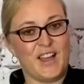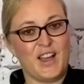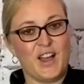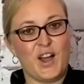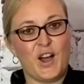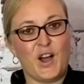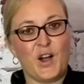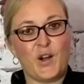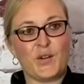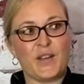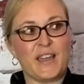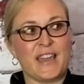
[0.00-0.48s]

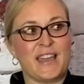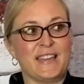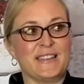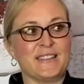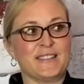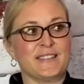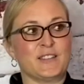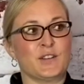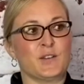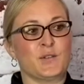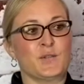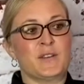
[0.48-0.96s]
Okay,
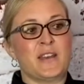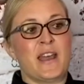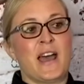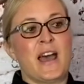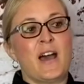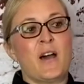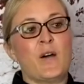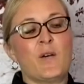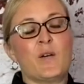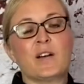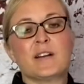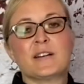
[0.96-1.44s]
so
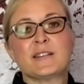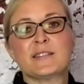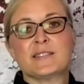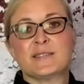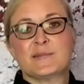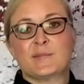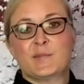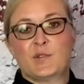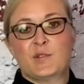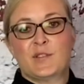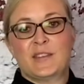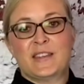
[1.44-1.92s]
now our
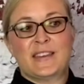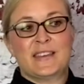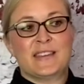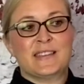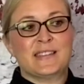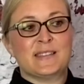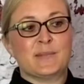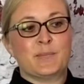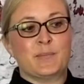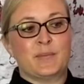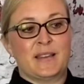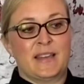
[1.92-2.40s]
smoothie
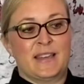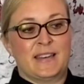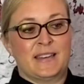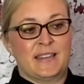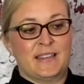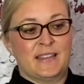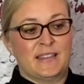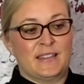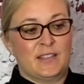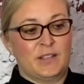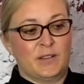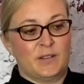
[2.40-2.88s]
is
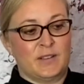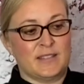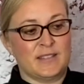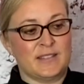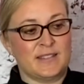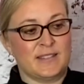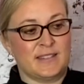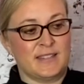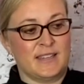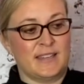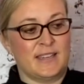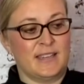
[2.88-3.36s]
blended. You can
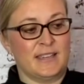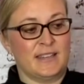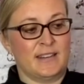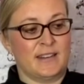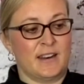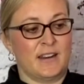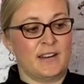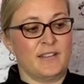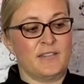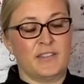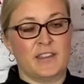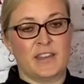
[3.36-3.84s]
see
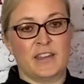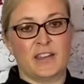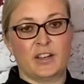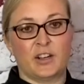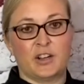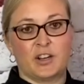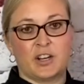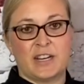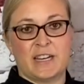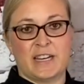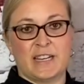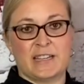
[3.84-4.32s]
none of the
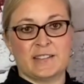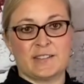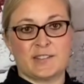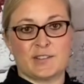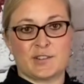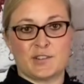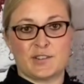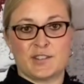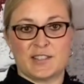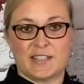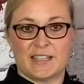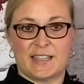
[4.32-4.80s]
ingredients
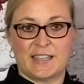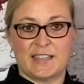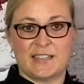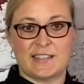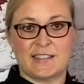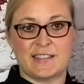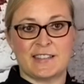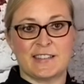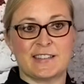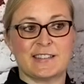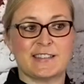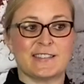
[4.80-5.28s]
are sticking
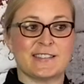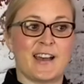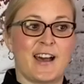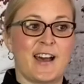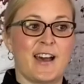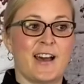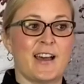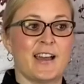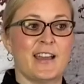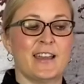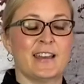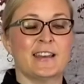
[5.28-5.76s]
to the
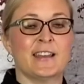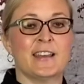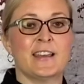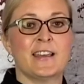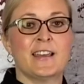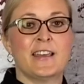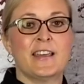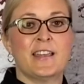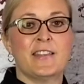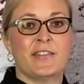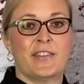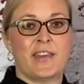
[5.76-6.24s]
side.
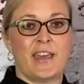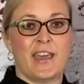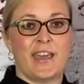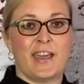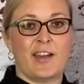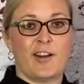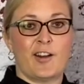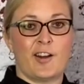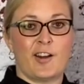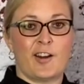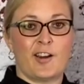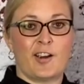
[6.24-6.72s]
They
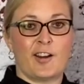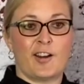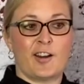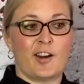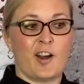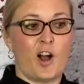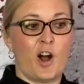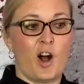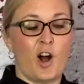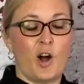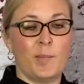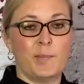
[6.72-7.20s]

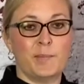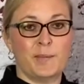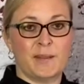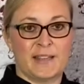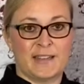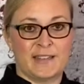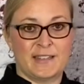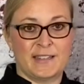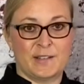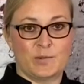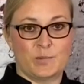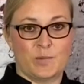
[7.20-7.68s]
are all
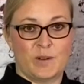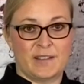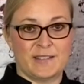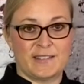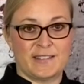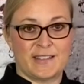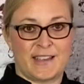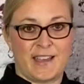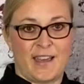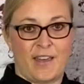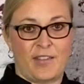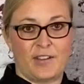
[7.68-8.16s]
blended well
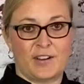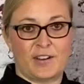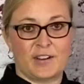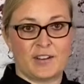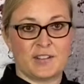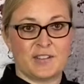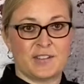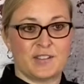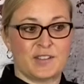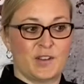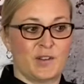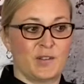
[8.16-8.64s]

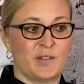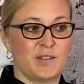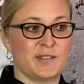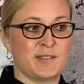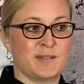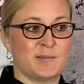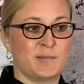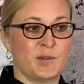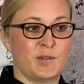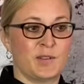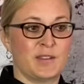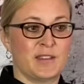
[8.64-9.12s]
together, so the
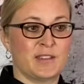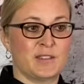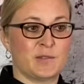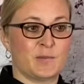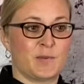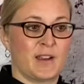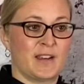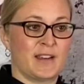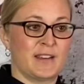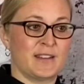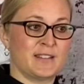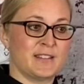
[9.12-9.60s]
smoothie is
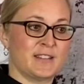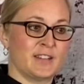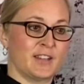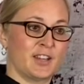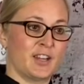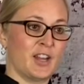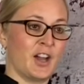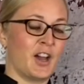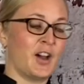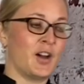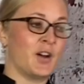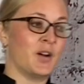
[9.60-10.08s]
ready to
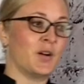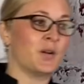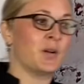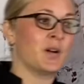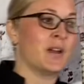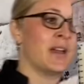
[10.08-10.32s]
go.